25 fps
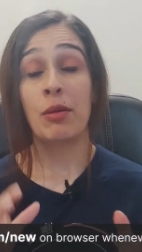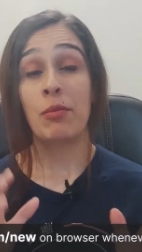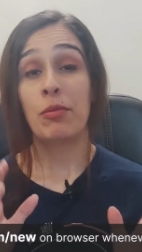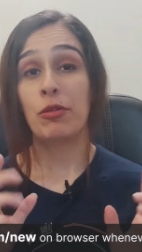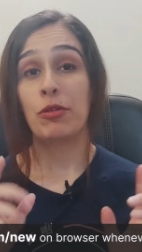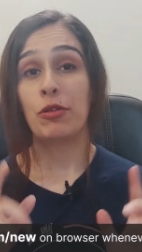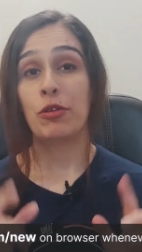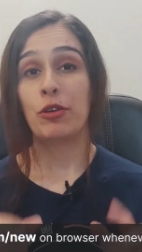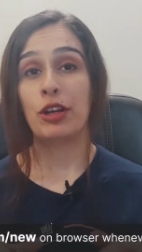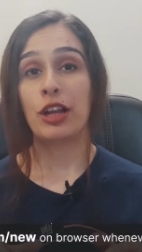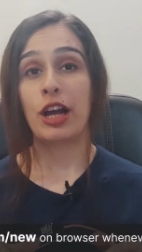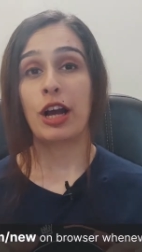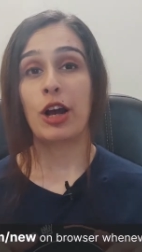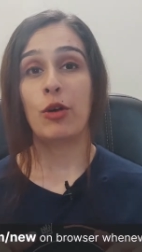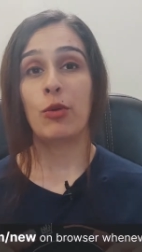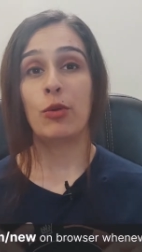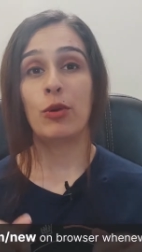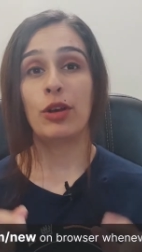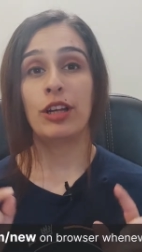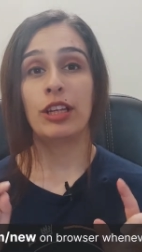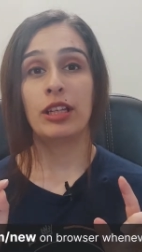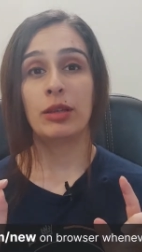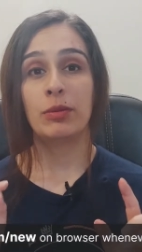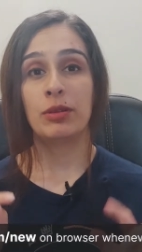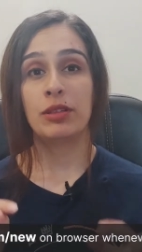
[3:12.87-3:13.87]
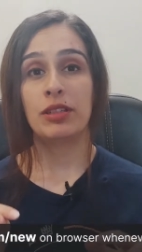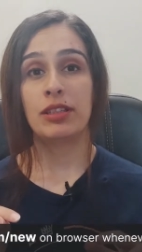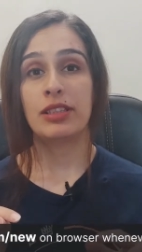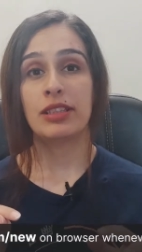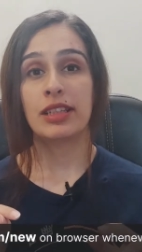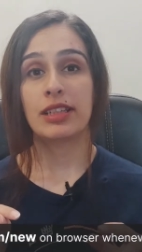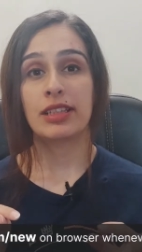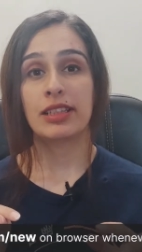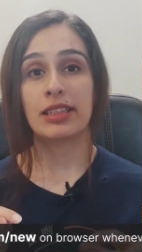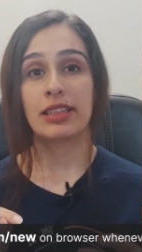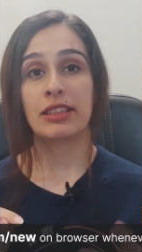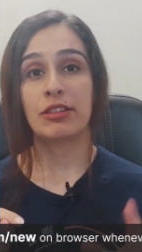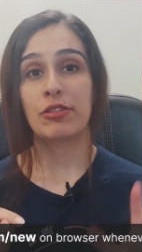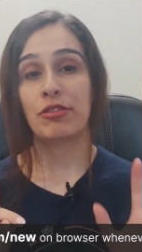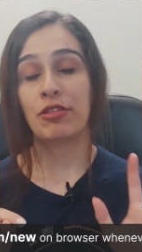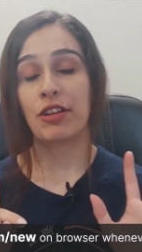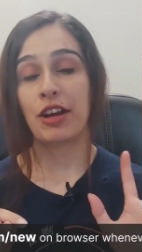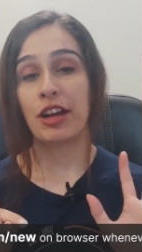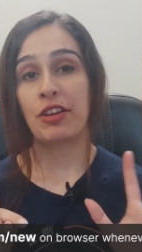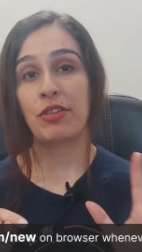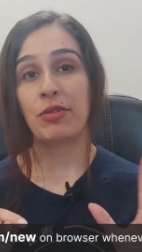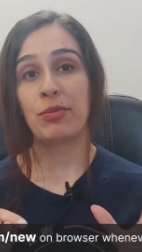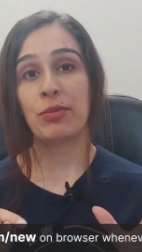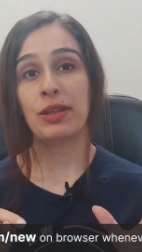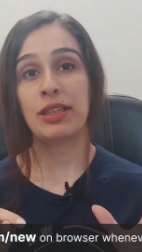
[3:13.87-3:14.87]
But for now, we're going to be discussing the
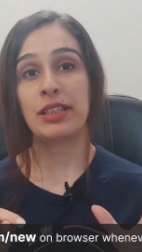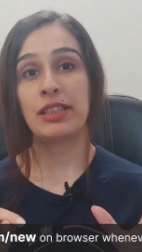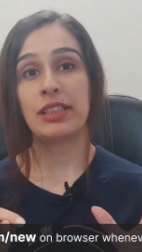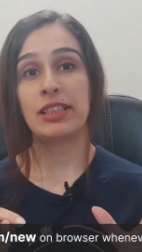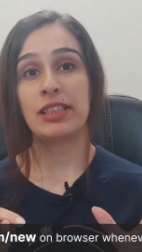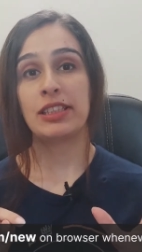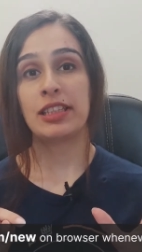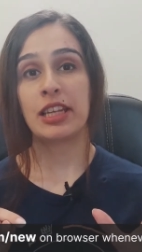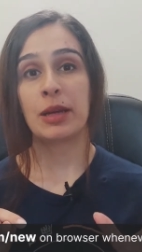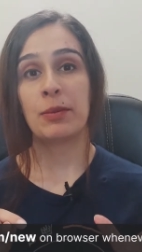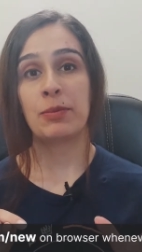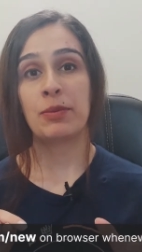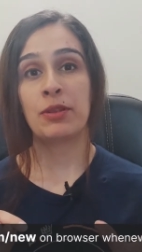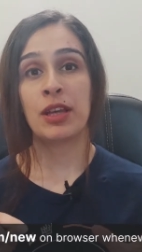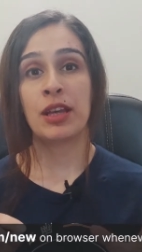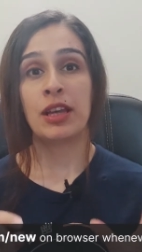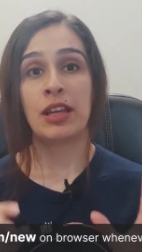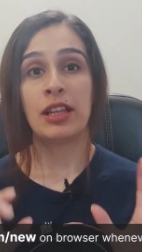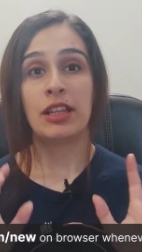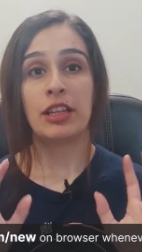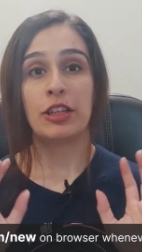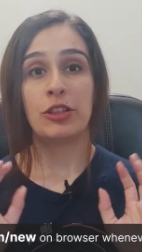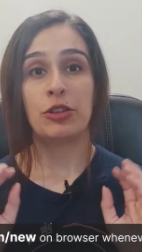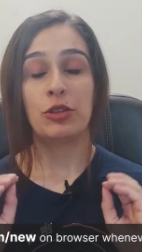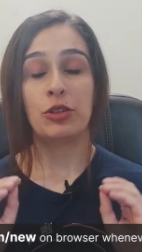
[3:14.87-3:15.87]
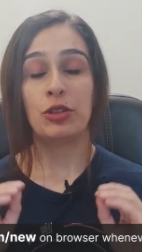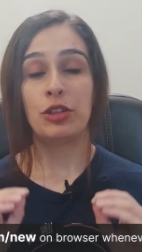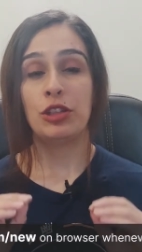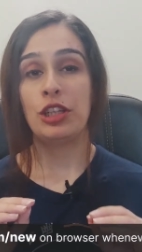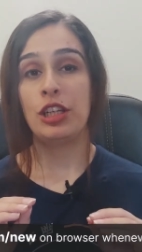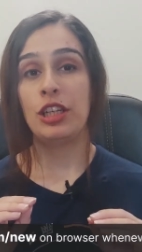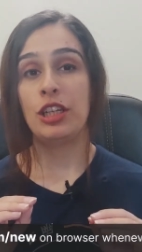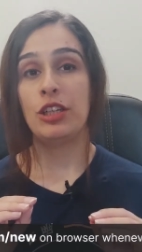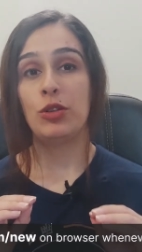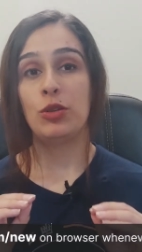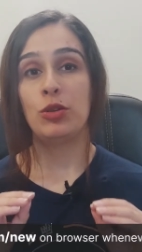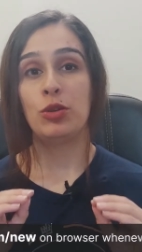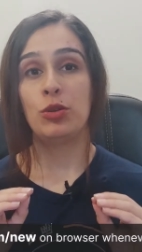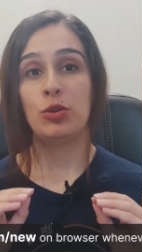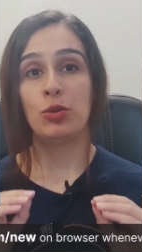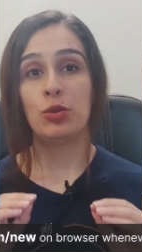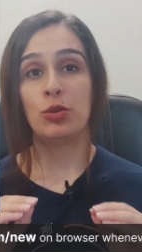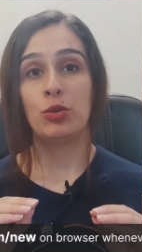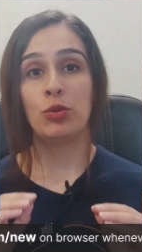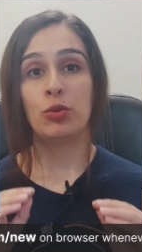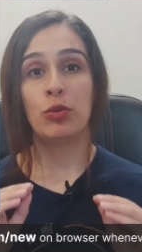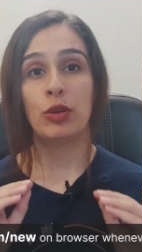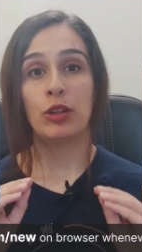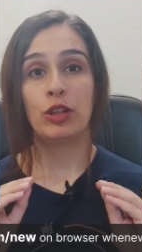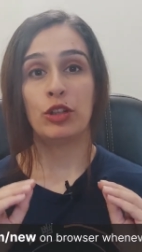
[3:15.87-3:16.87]
5 main steps that you need to do
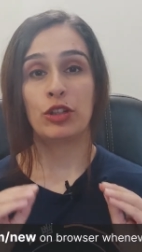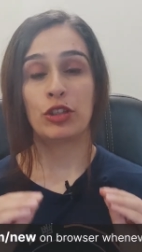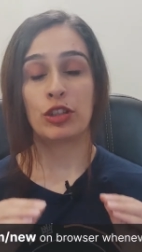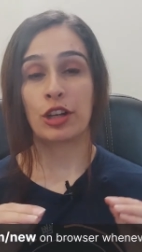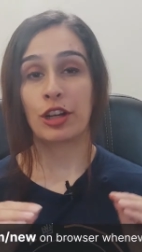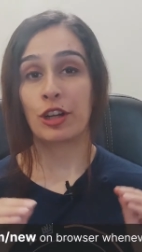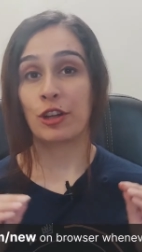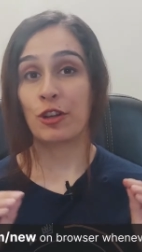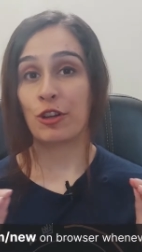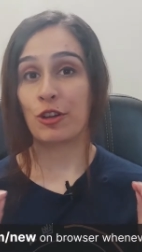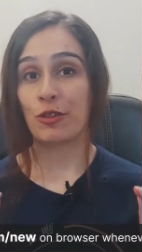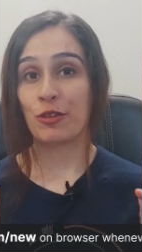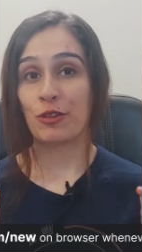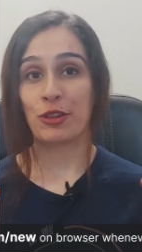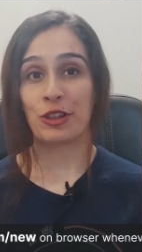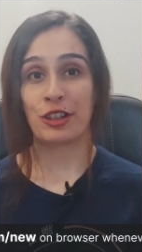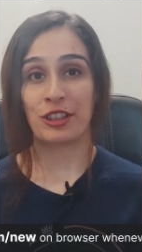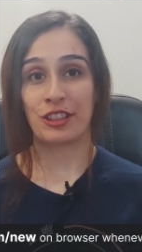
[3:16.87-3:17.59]
when you're starting off your